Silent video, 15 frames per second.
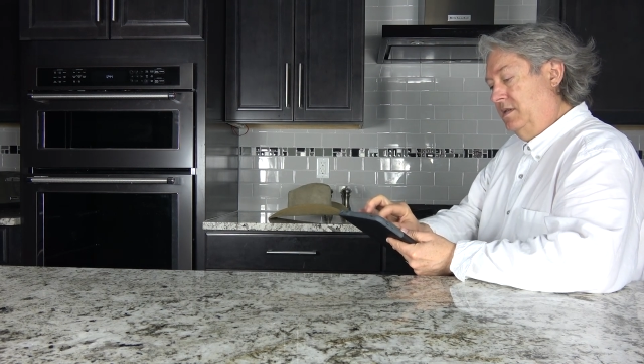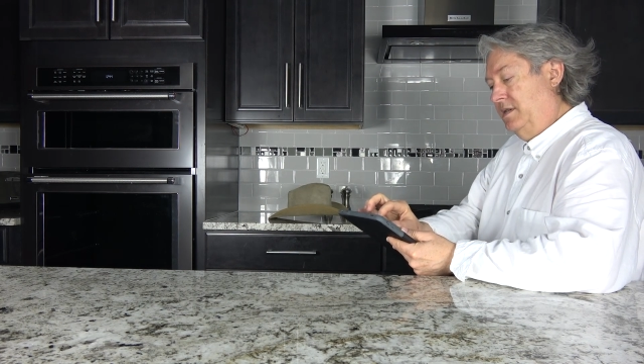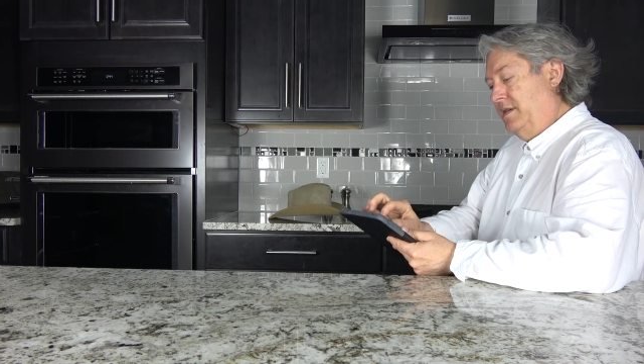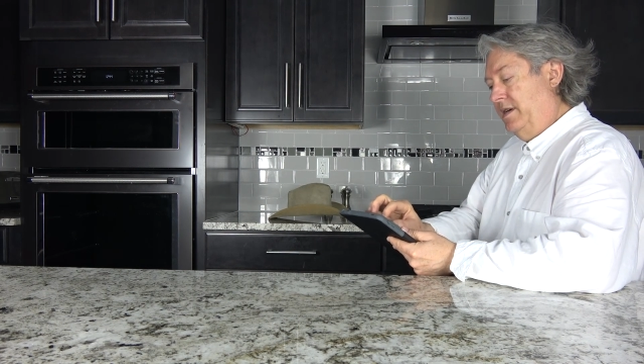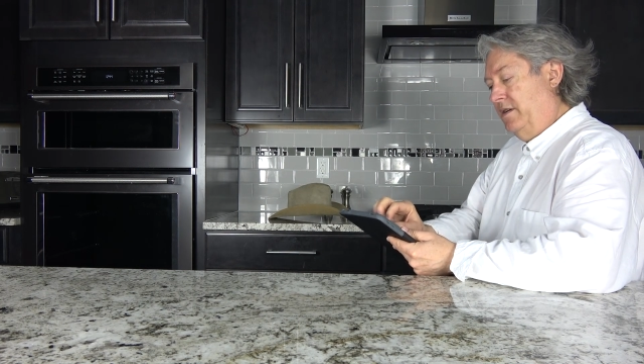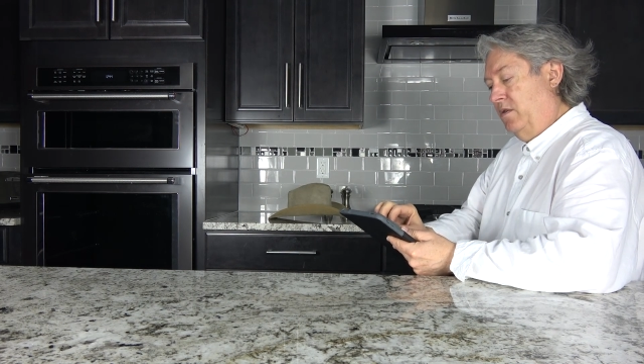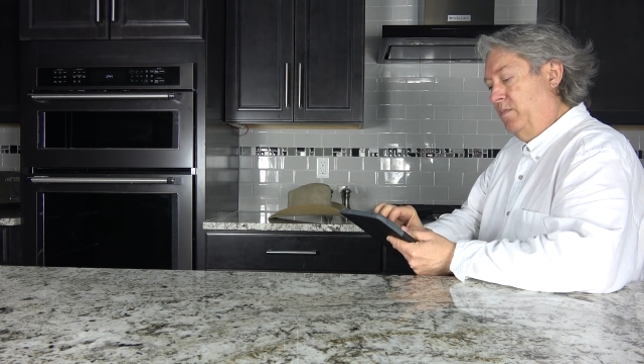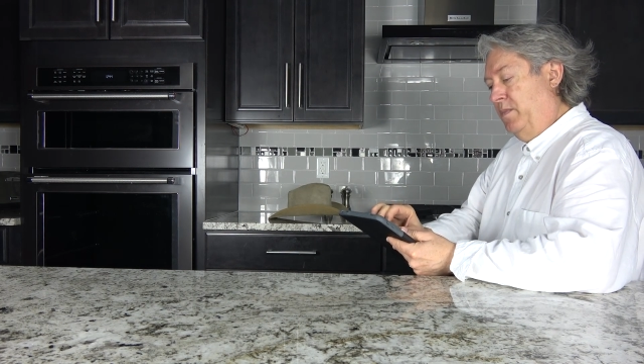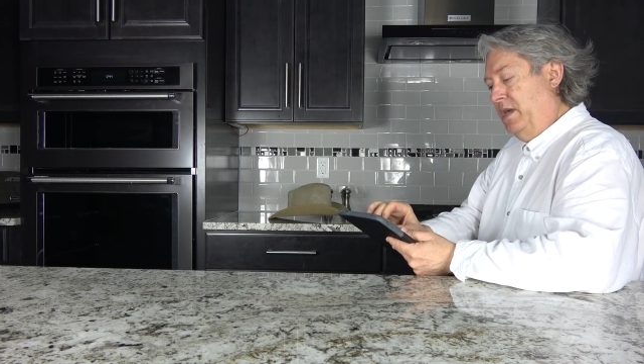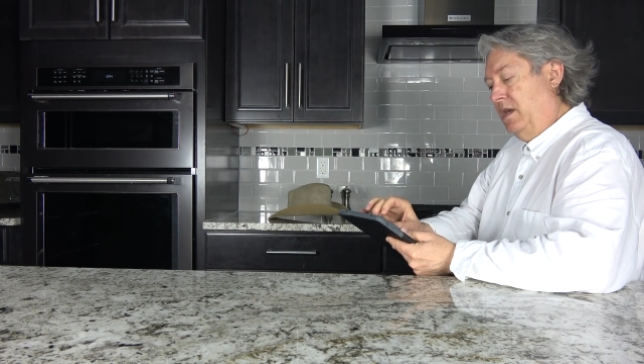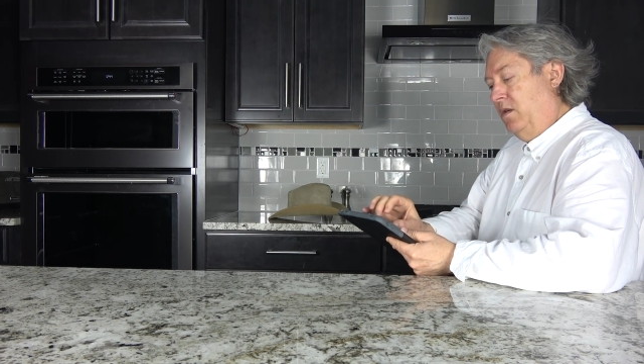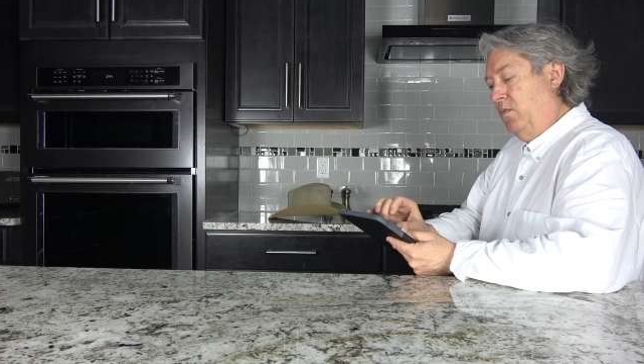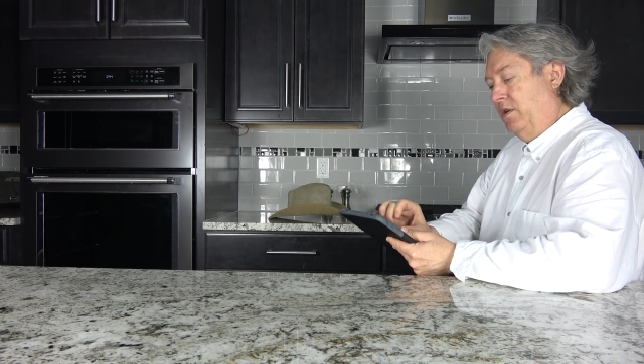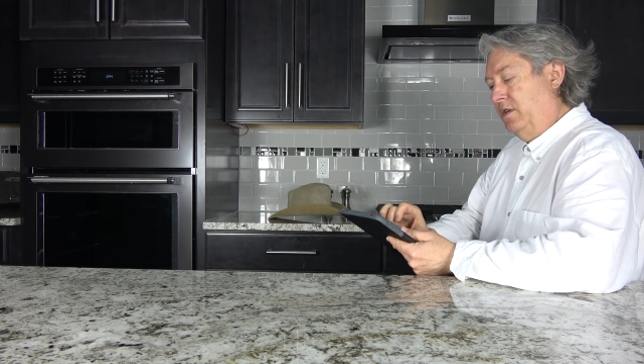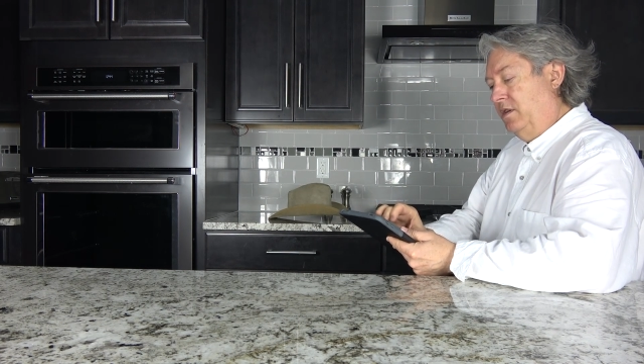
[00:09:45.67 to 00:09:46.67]
tell
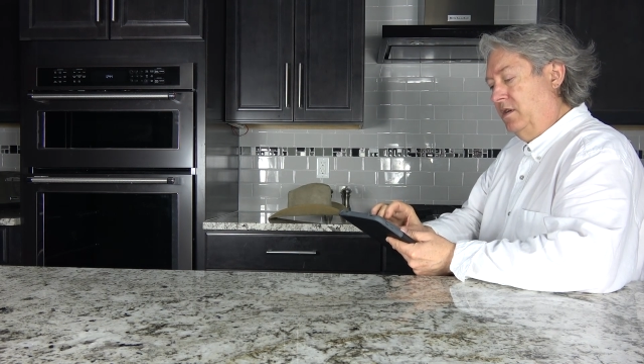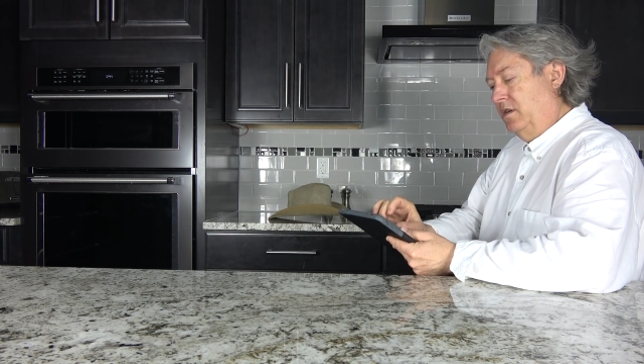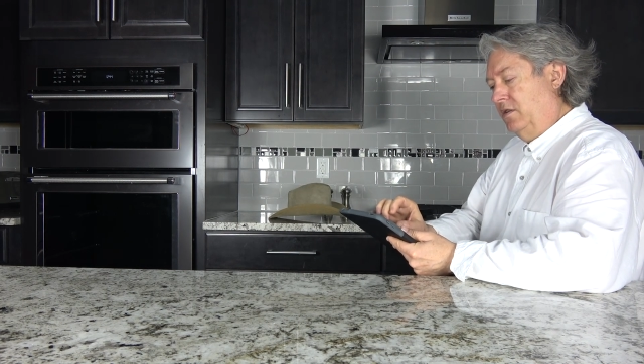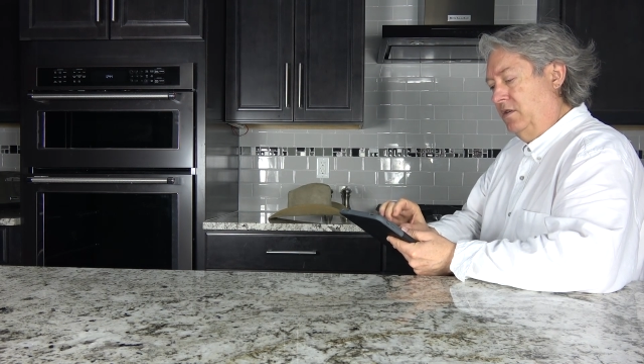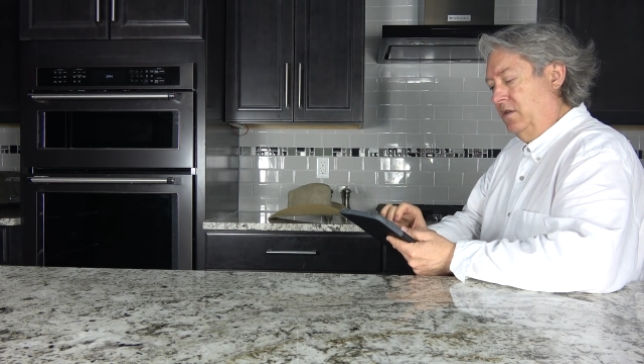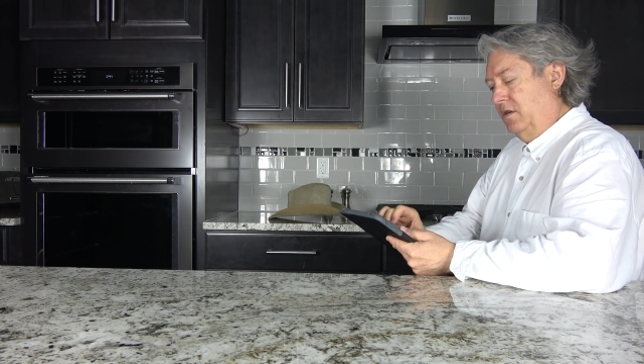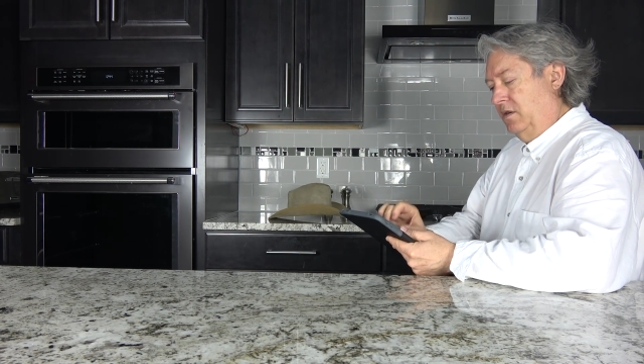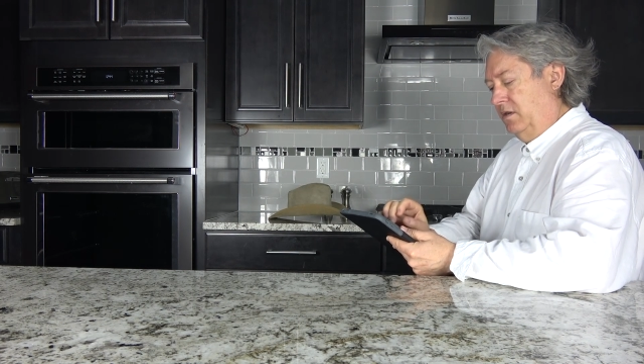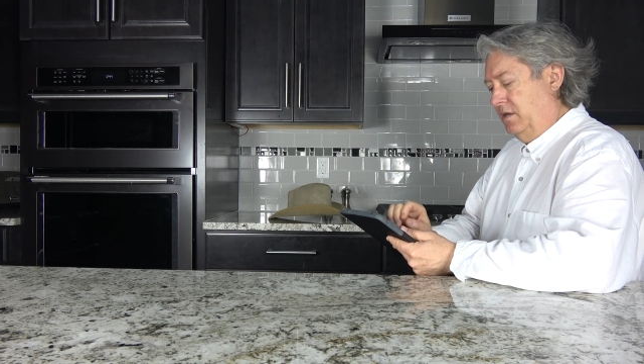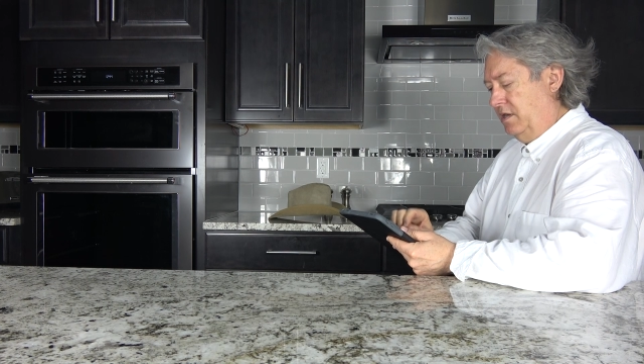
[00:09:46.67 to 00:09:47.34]
me we did good.